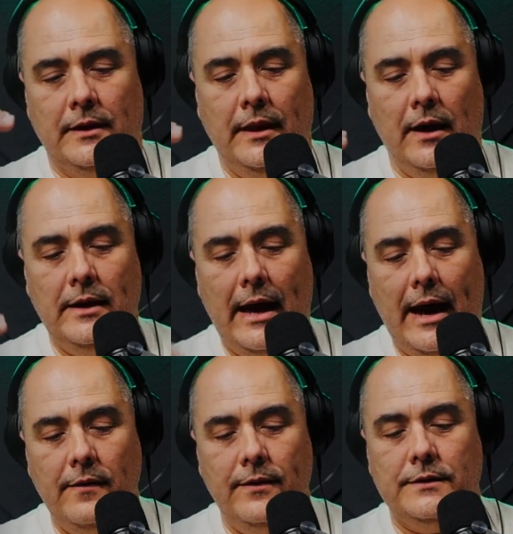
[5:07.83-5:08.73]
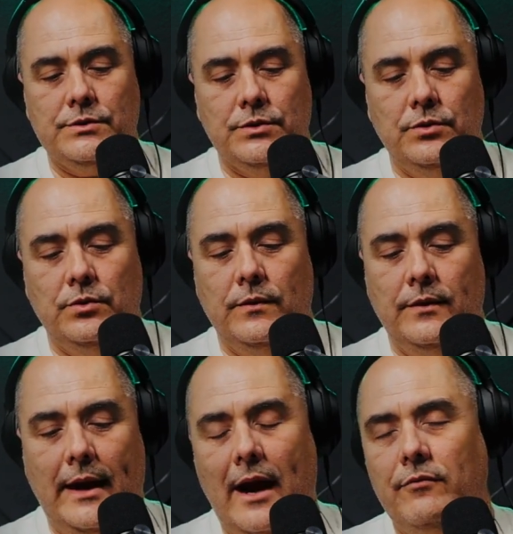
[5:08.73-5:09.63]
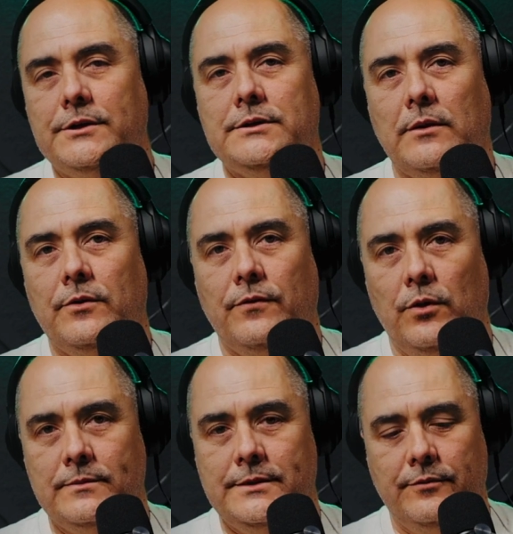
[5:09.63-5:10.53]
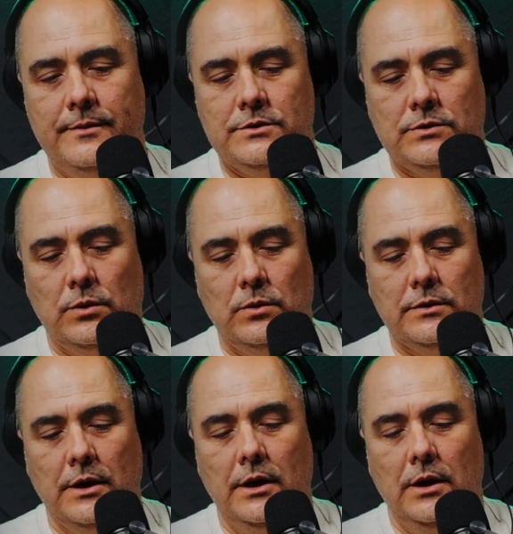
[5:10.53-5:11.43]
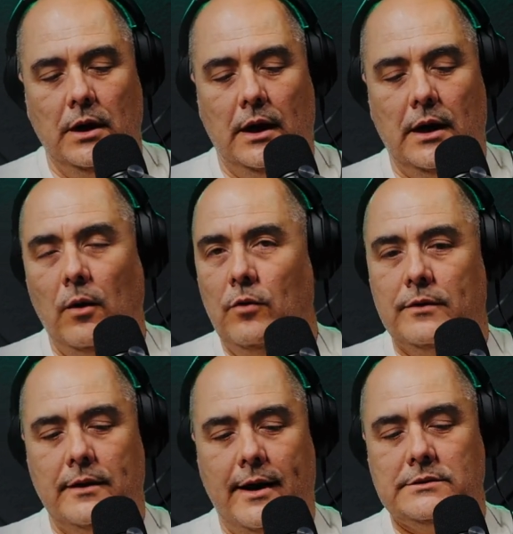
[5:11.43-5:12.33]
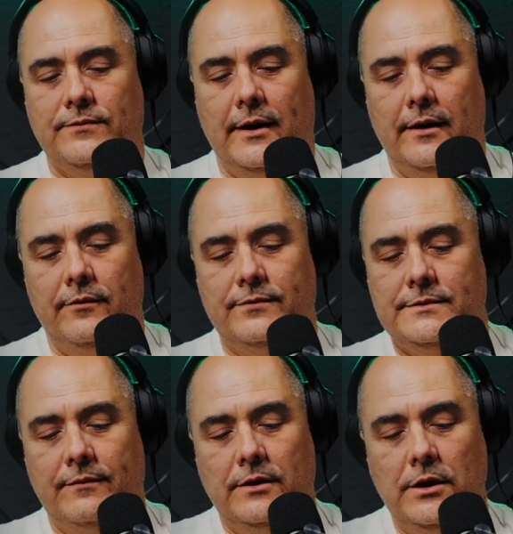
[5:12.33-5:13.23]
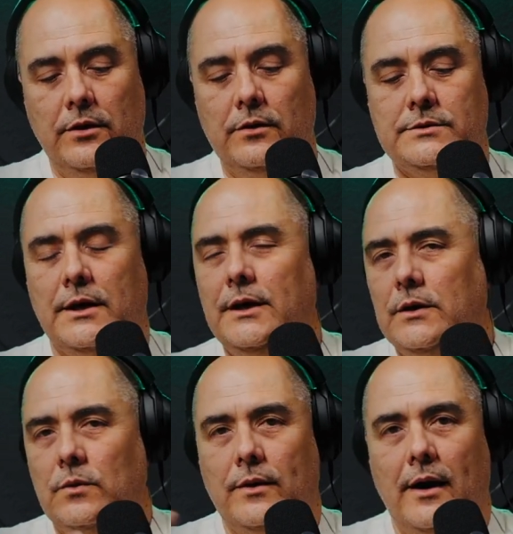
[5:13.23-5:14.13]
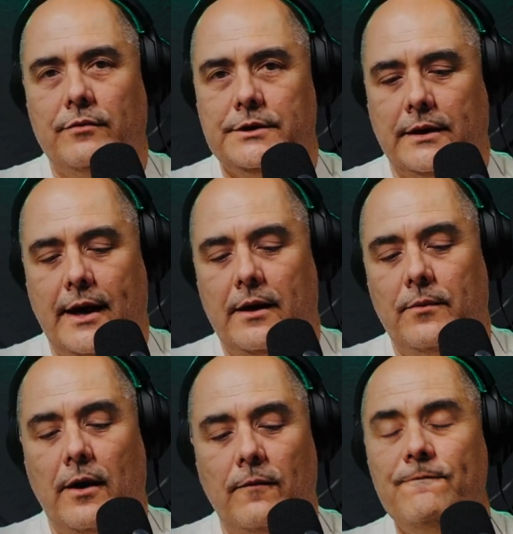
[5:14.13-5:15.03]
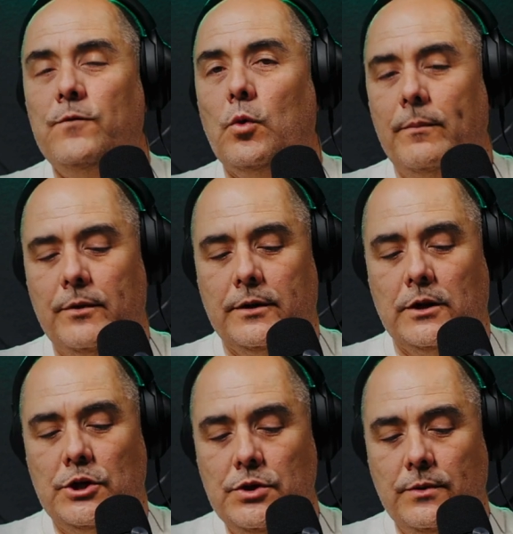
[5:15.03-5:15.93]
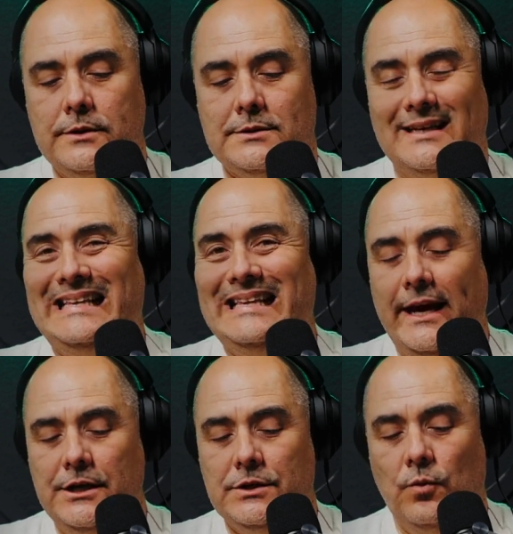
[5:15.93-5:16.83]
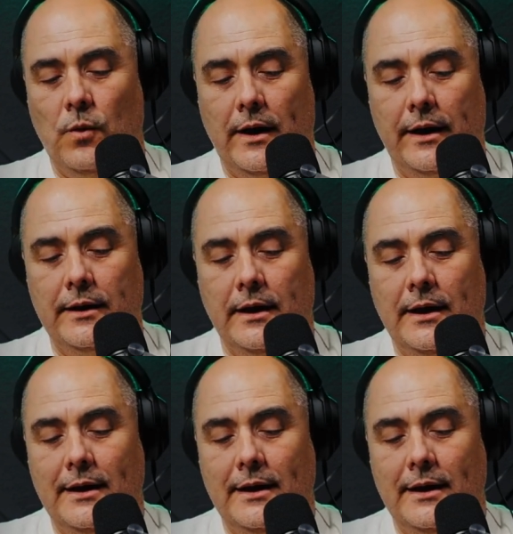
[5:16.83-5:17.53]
Now, you add that to the average number of homes that have been sold over the last 5-7 years. We're averaging that around 4 million units nationwide.